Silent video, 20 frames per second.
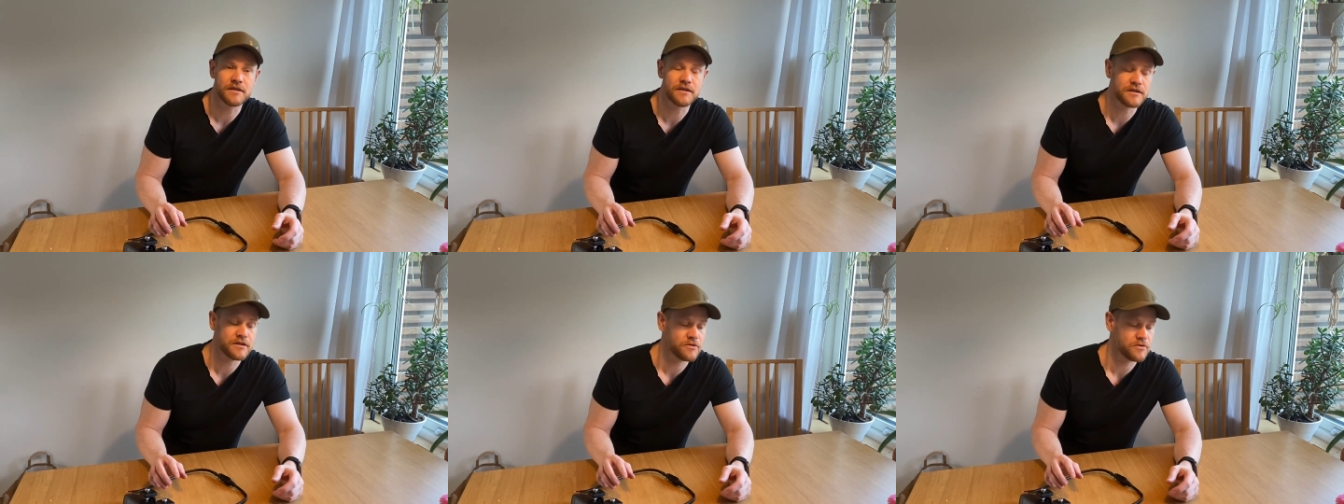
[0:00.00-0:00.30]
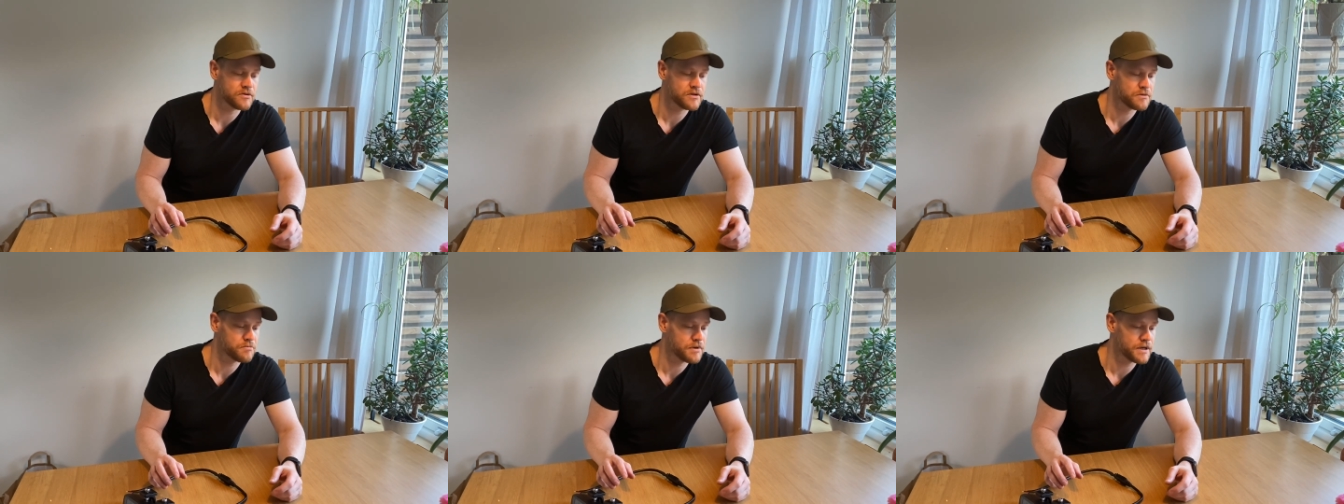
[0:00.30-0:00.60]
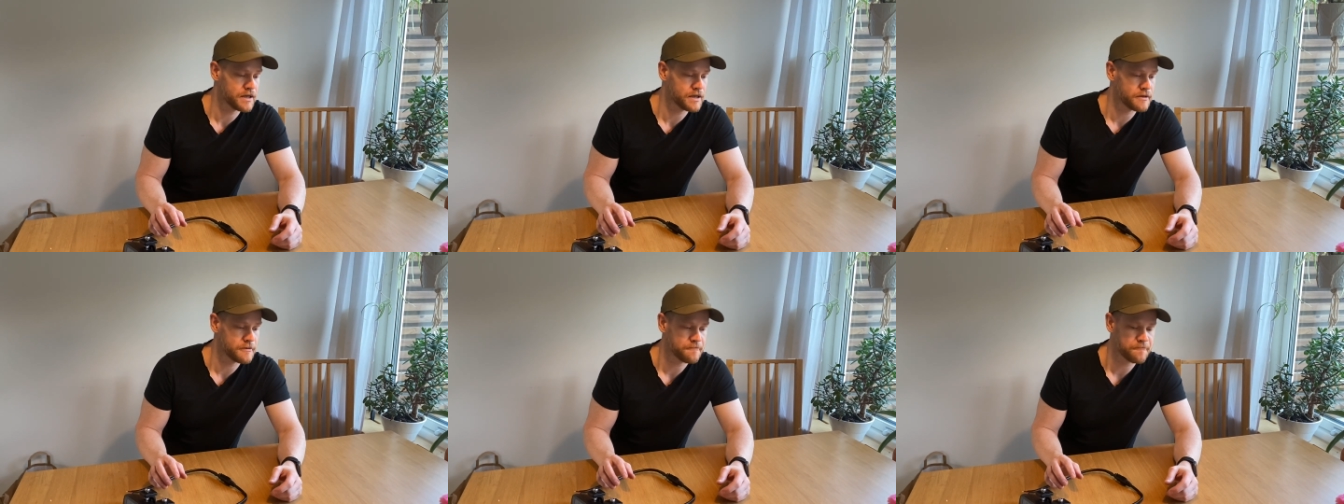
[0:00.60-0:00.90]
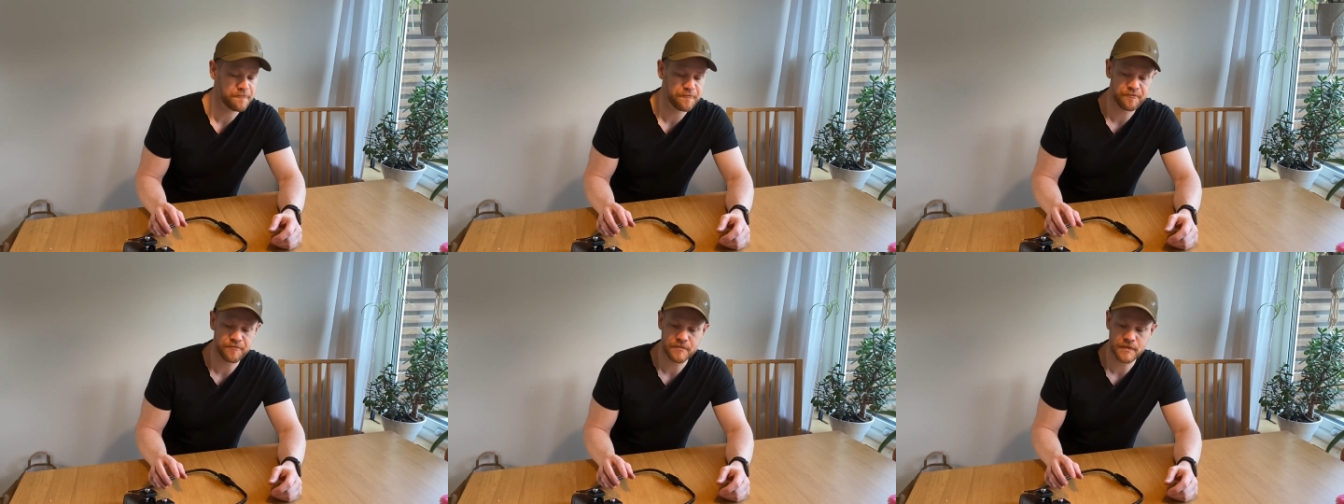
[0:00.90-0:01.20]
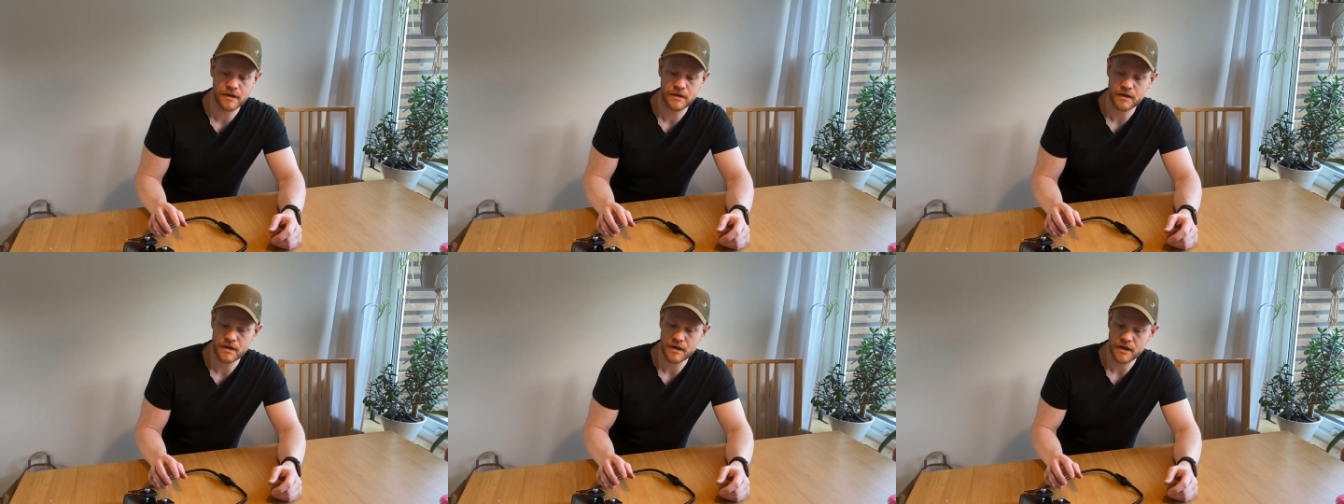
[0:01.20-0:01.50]
so to speak.
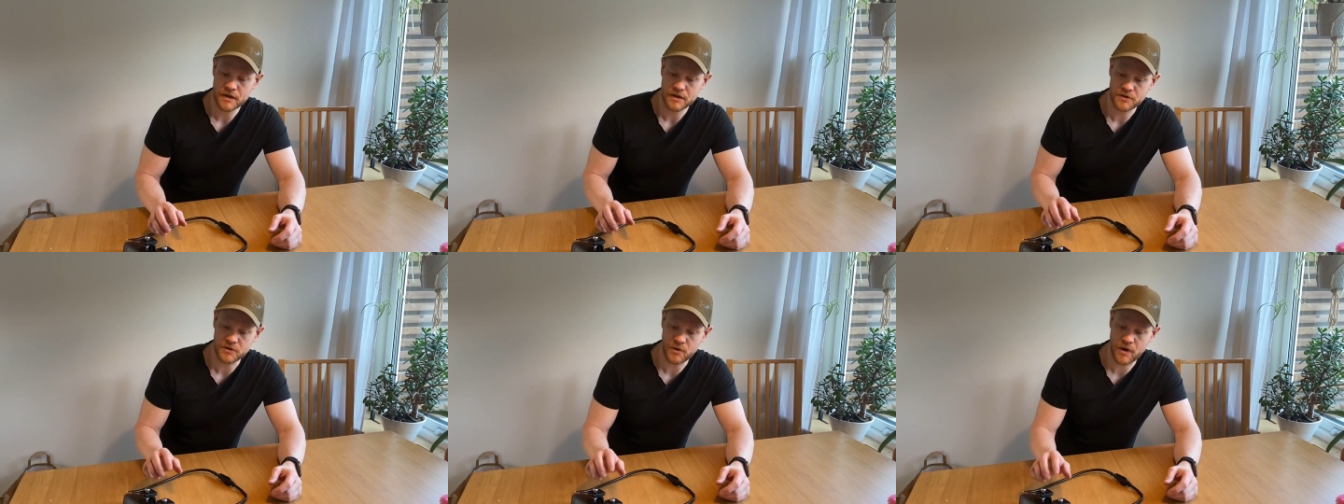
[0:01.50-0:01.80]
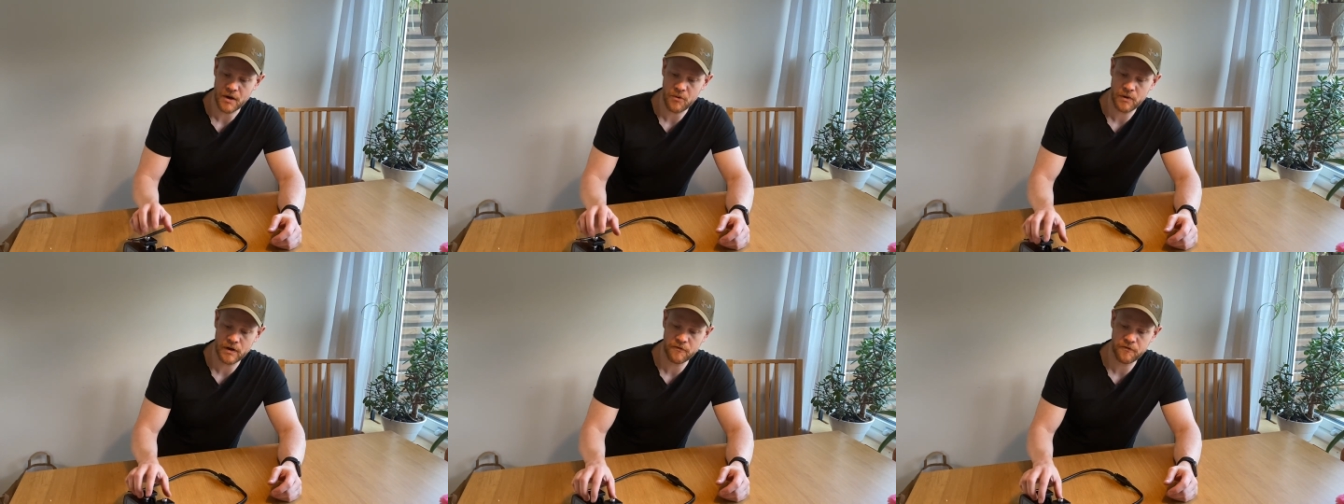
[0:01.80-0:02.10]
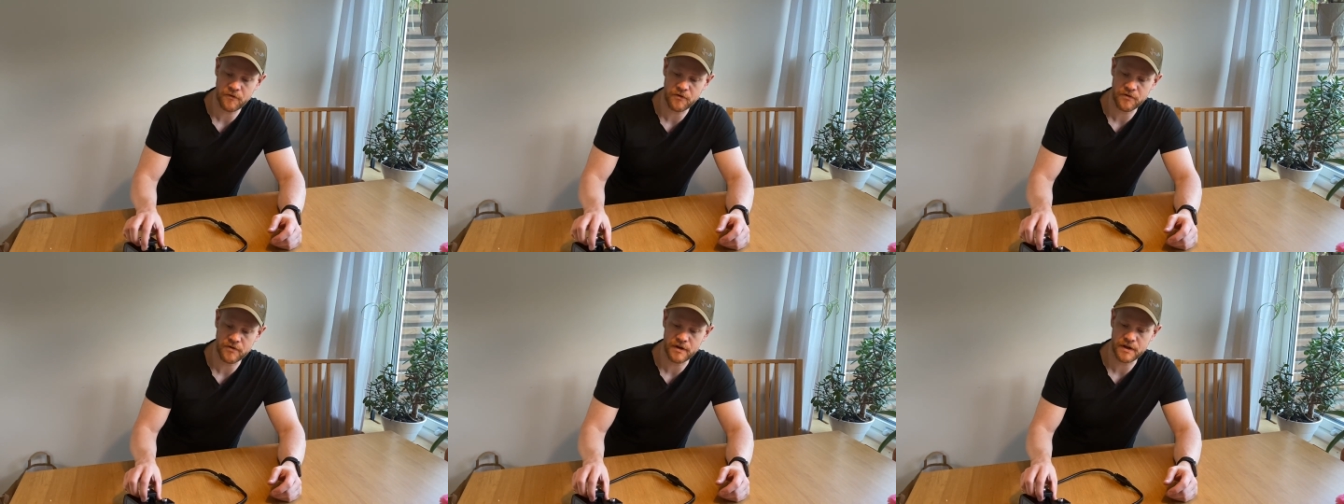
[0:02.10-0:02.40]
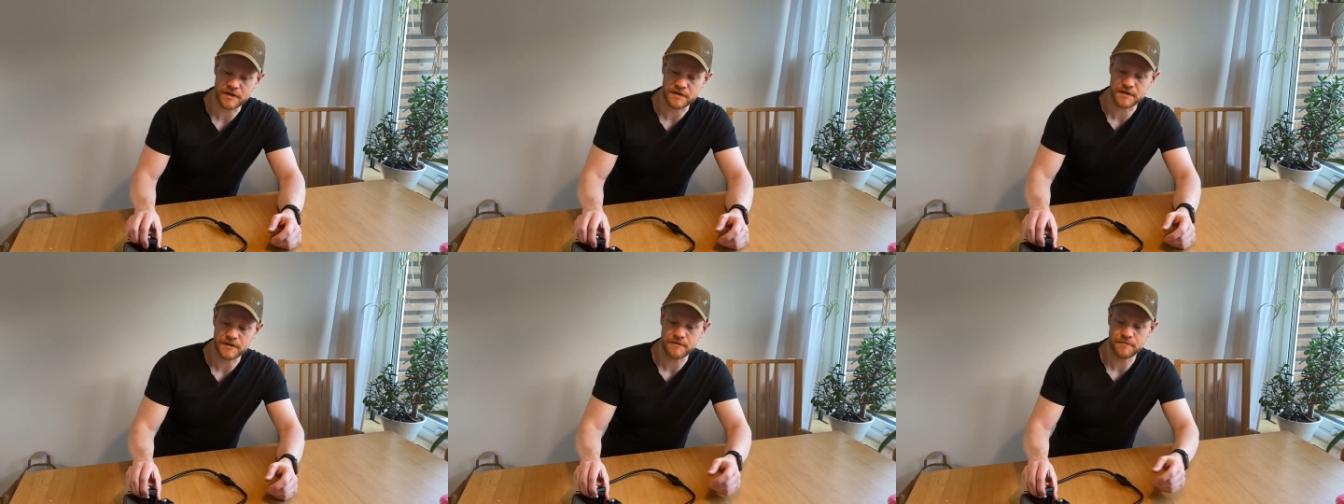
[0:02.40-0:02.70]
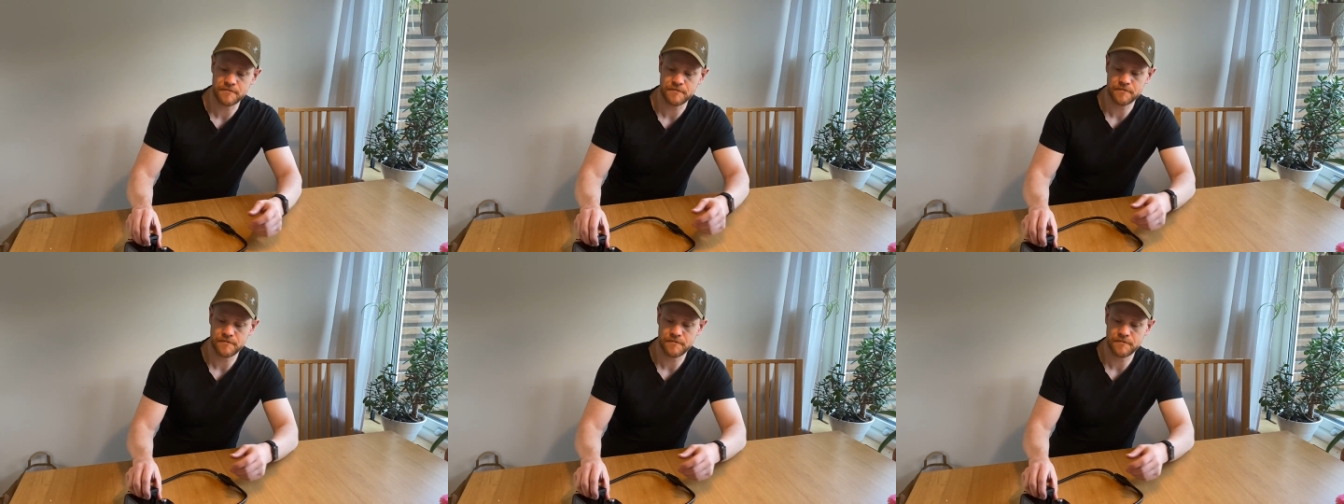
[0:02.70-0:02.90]
So I went for this.